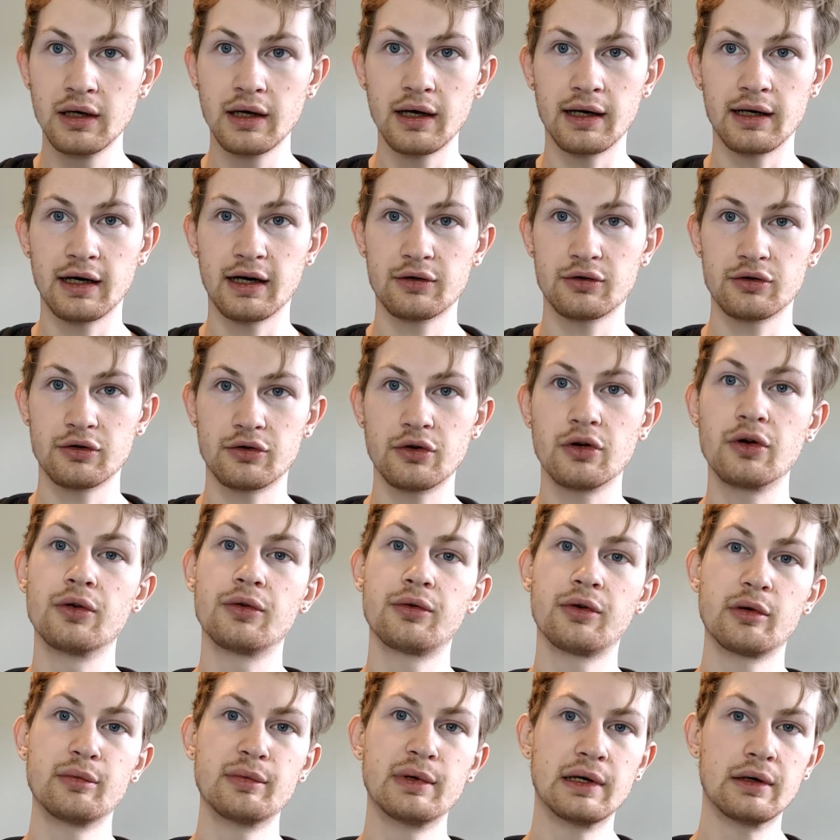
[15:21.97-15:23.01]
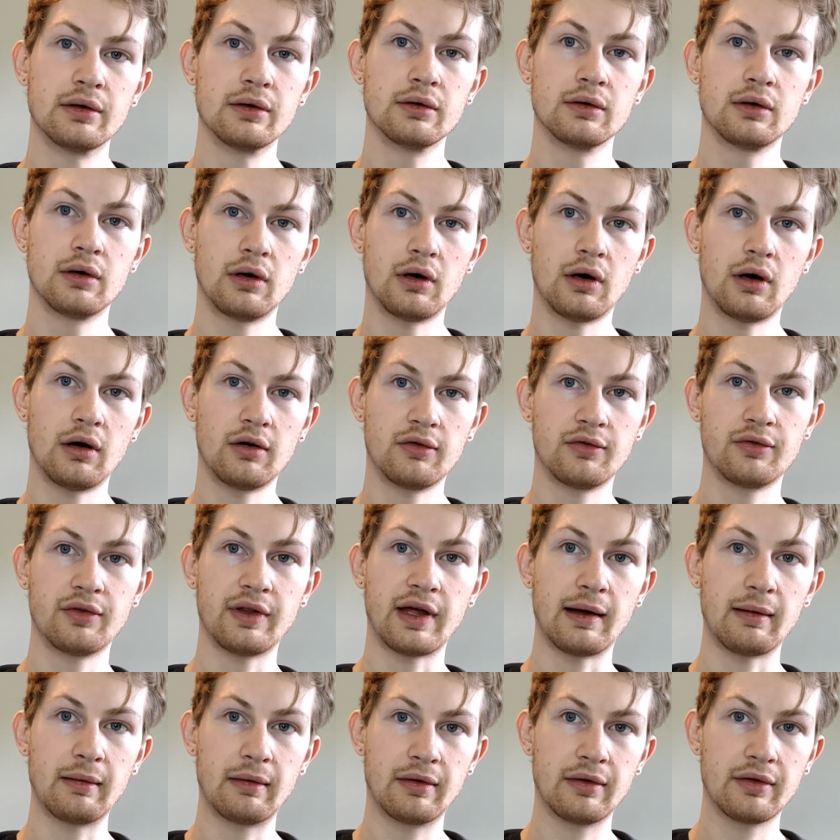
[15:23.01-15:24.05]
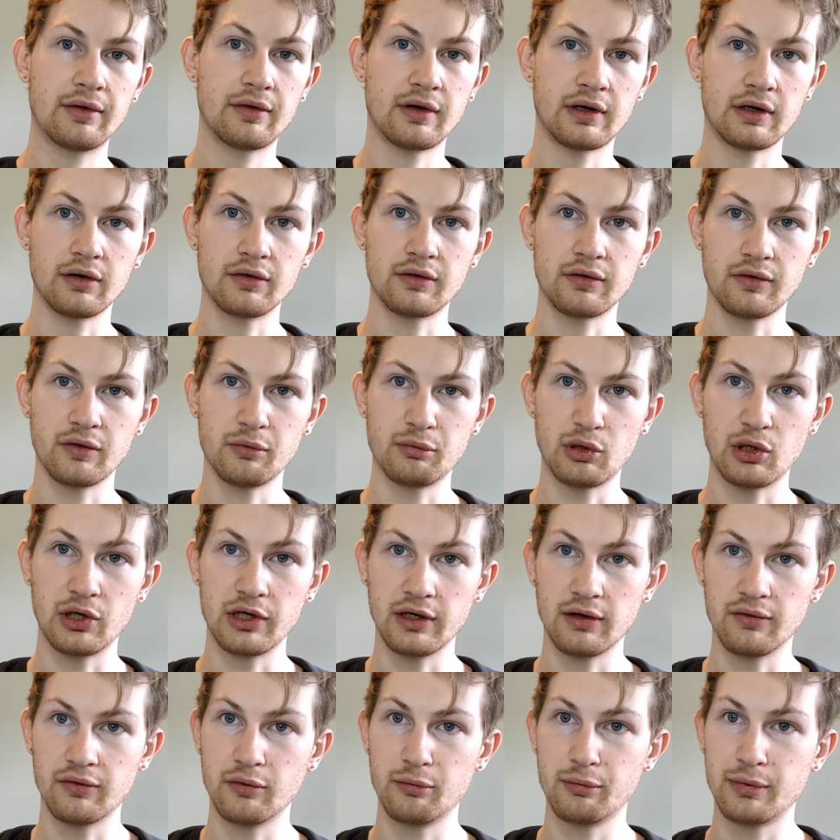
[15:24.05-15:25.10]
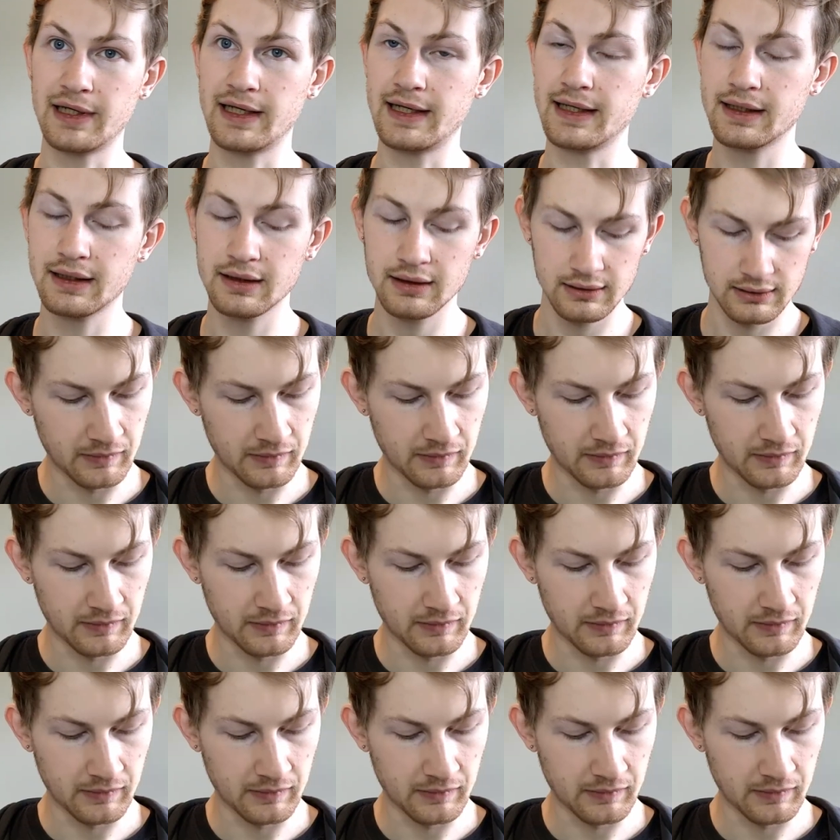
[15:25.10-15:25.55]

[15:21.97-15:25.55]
an extra 2-3 mil off that thickness of the body off the back.